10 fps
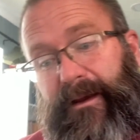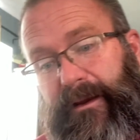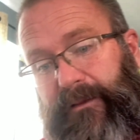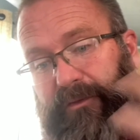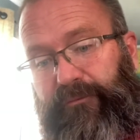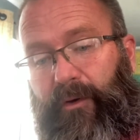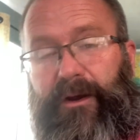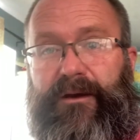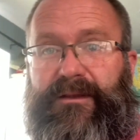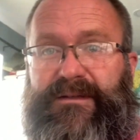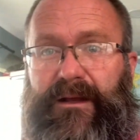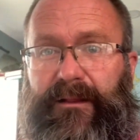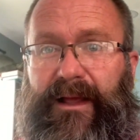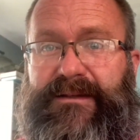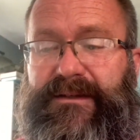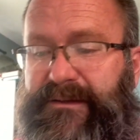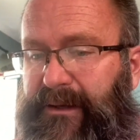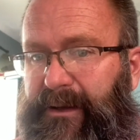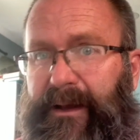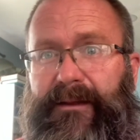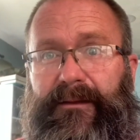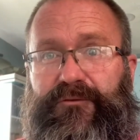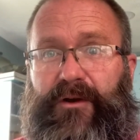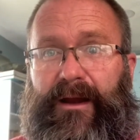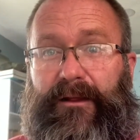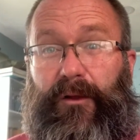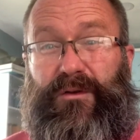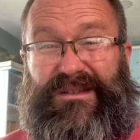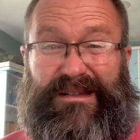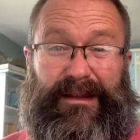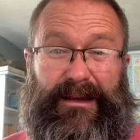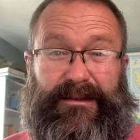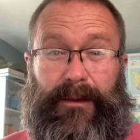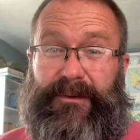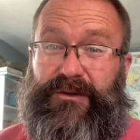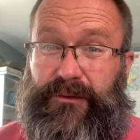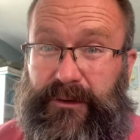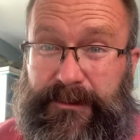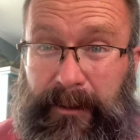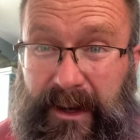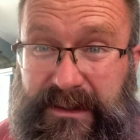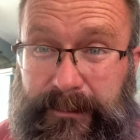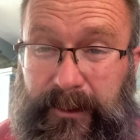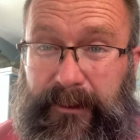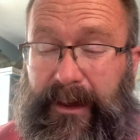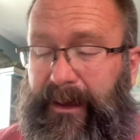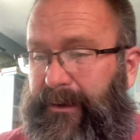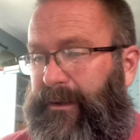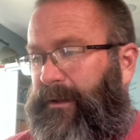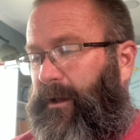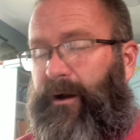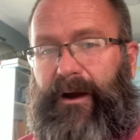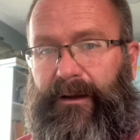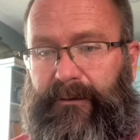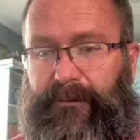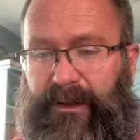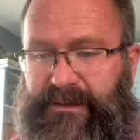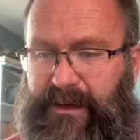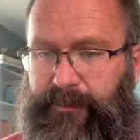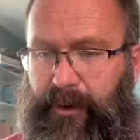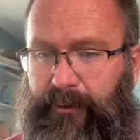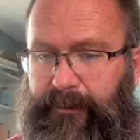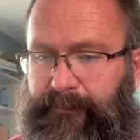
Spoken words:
and throw it into the sunglasses and try to close this lesson up as soon as possible, okay? All right, let's keep going.